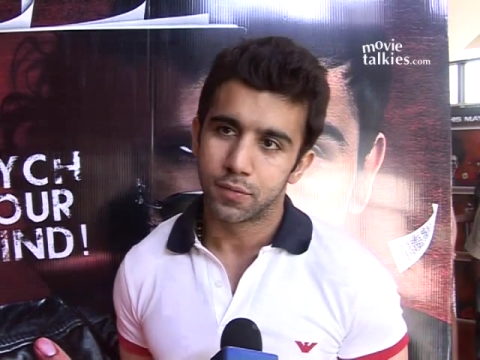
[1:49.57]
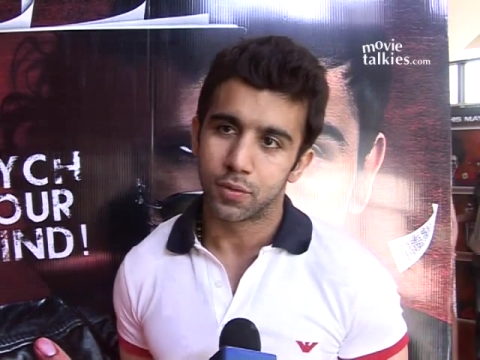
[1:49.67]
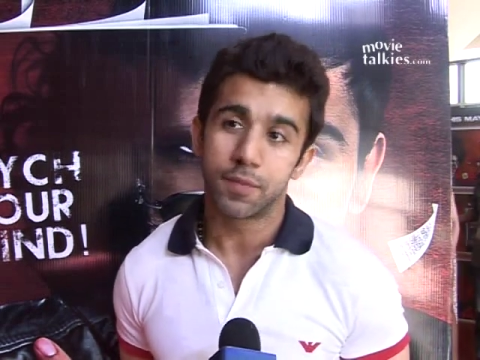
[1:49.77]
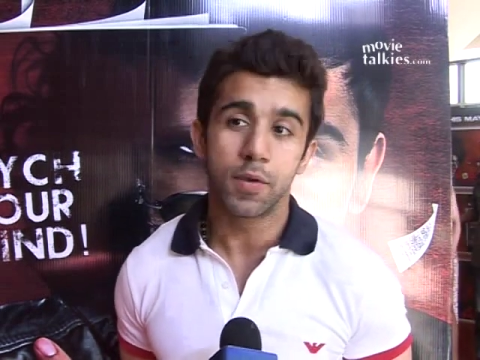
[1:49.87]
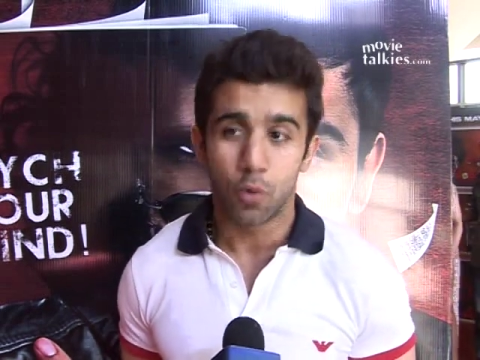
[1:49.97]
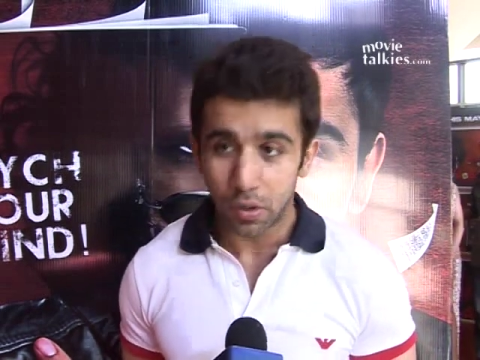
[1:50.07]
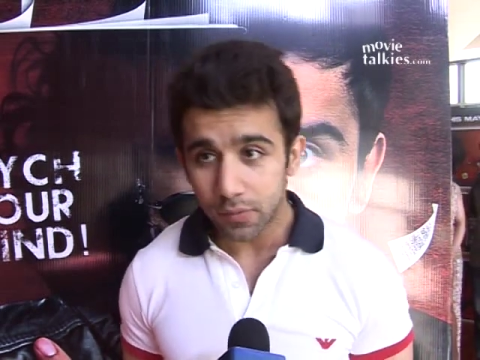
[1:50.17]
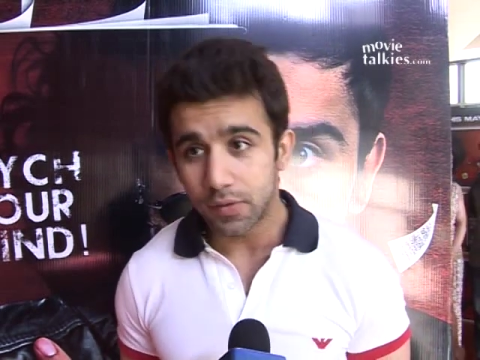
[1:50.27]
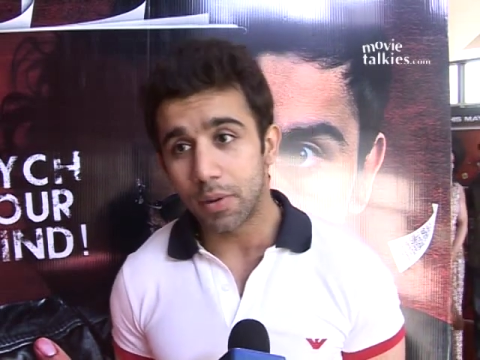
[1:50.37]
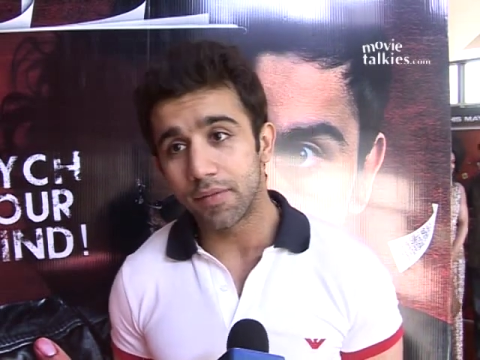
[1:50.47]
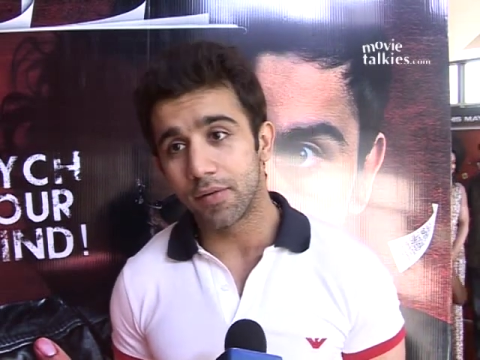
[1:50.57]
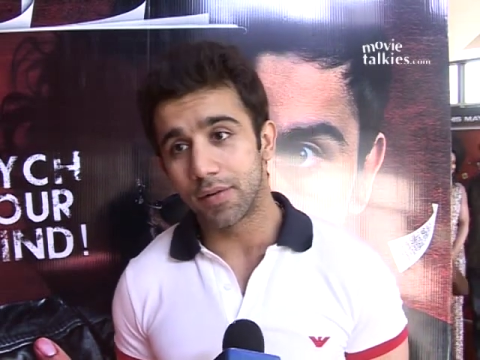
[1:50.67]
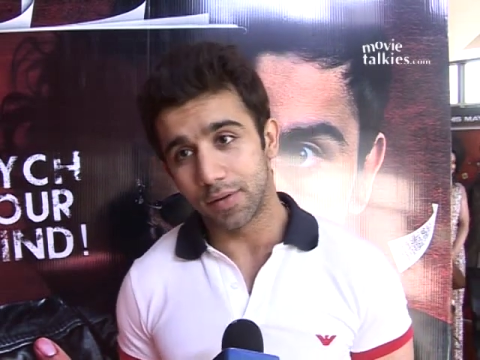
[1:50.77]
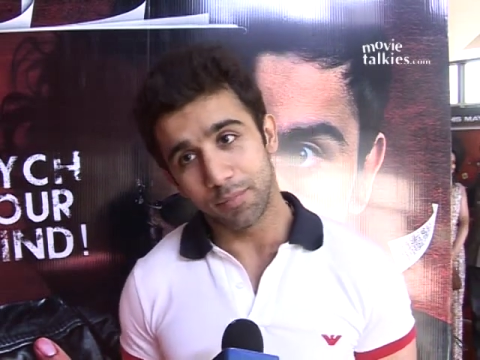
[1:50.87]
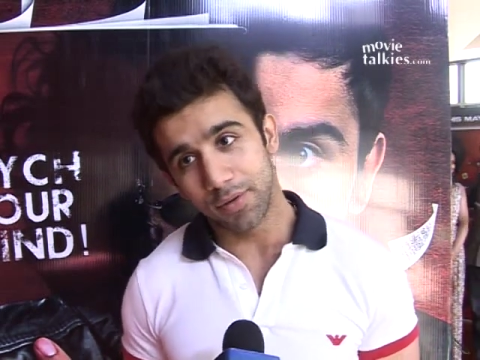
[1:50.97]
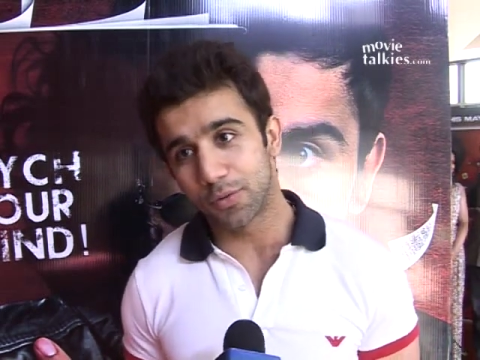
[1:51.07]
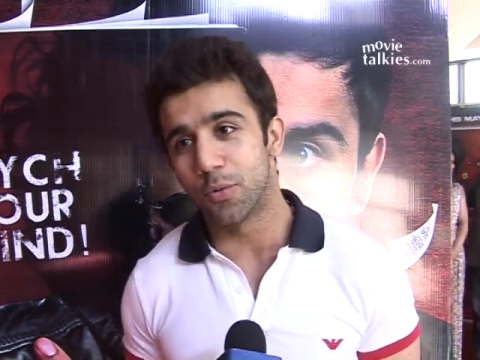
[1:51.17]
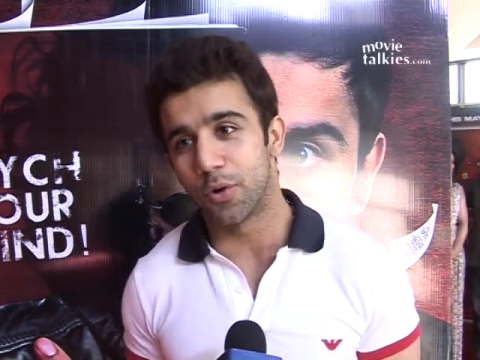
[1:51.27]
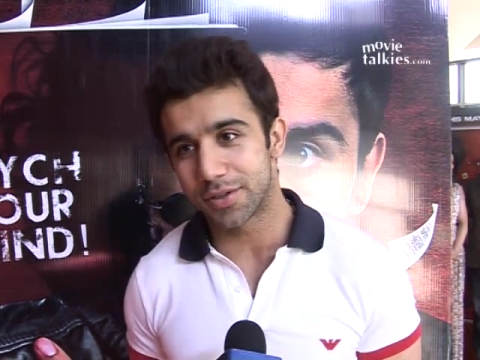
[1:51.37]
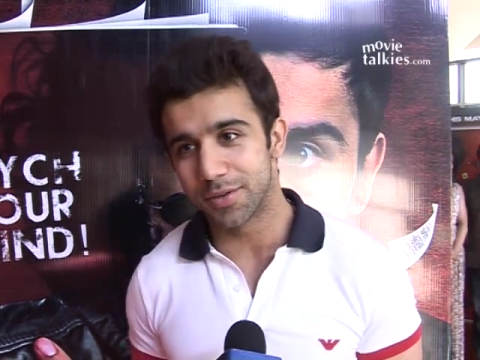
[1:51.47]
So if you want to see my favorite scene, please
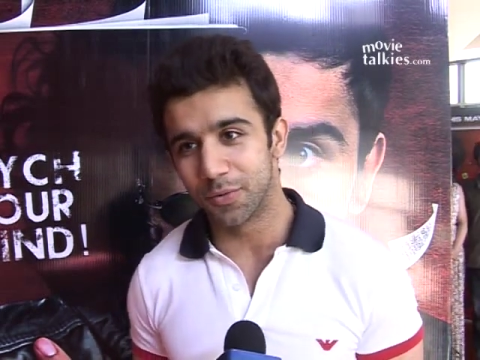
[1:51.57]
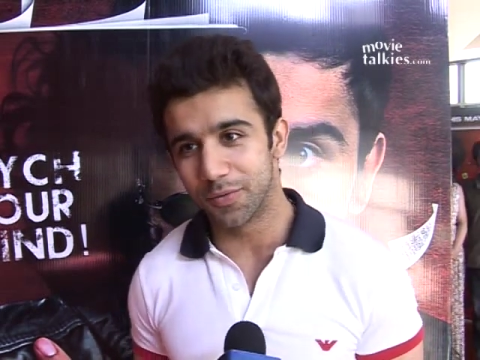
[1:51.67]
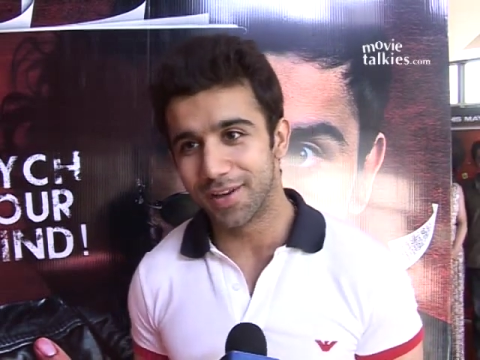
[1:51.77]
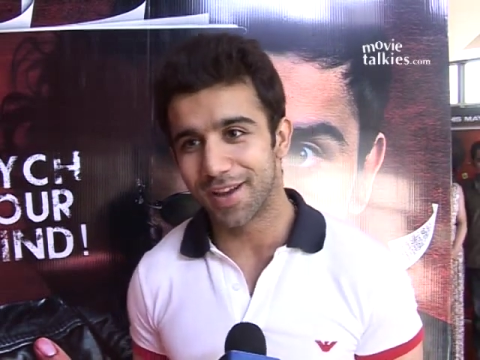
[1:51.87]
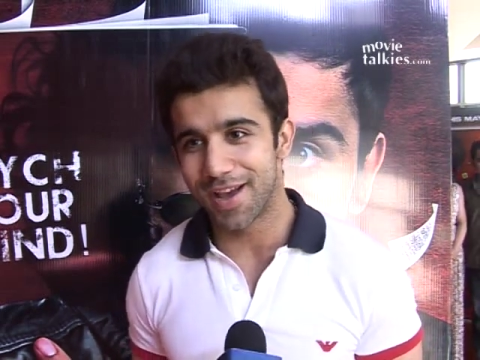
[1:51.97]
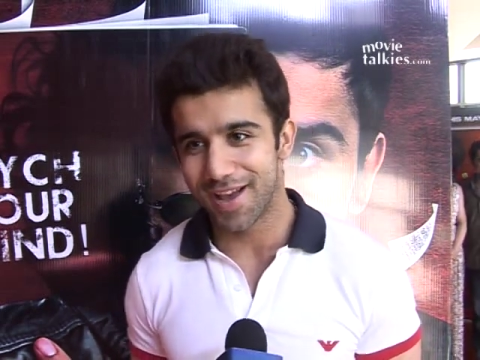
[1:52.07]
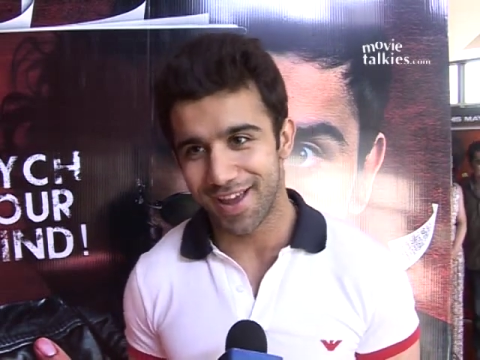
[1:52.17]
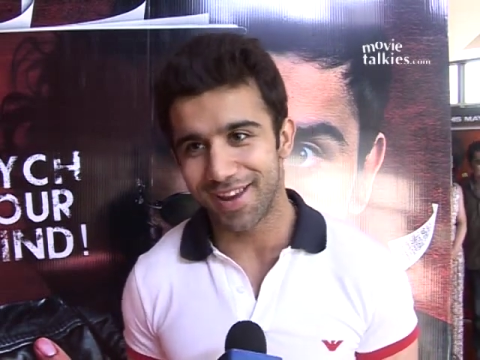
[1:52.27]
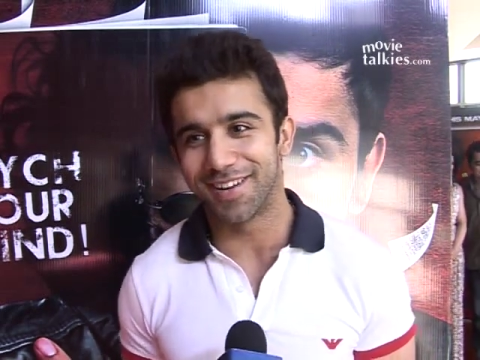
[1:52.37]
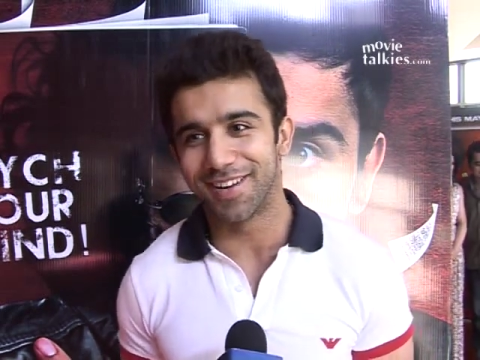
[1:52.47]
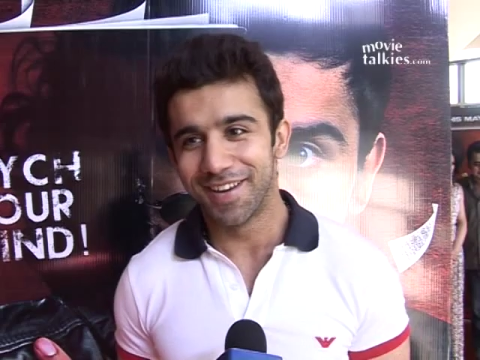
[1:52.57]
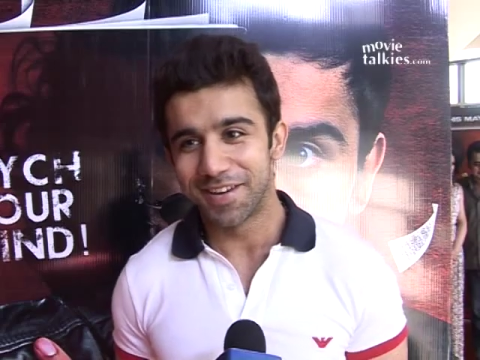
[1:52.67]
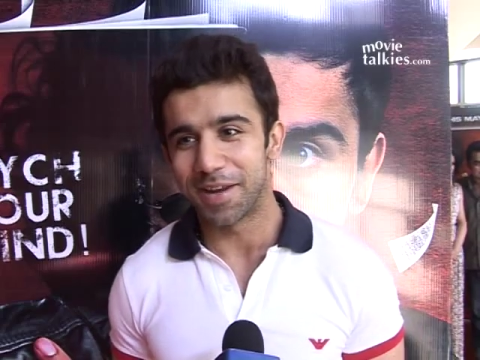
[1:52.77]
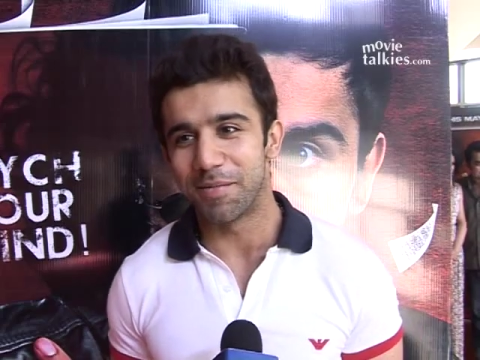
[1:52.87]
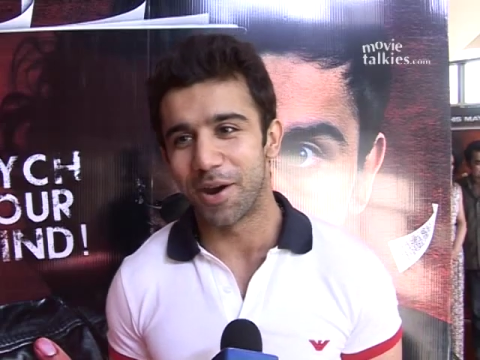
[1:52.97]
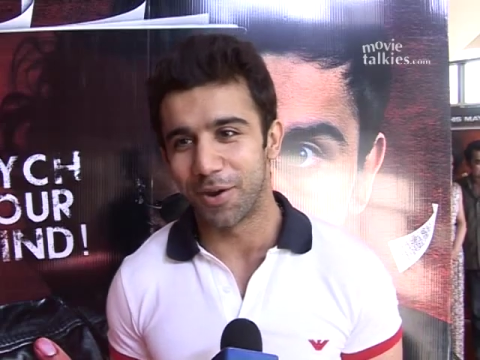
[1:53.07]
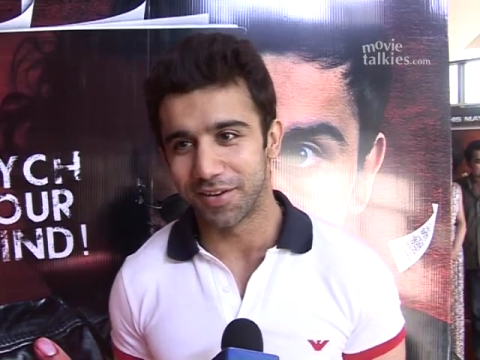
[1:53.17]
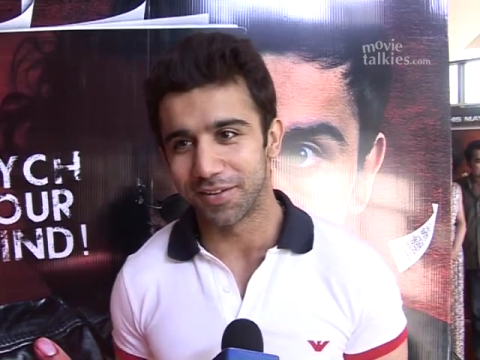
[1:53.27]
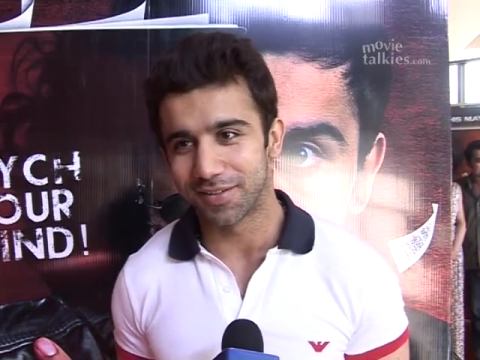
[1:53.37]
go watch the movie and tell me how it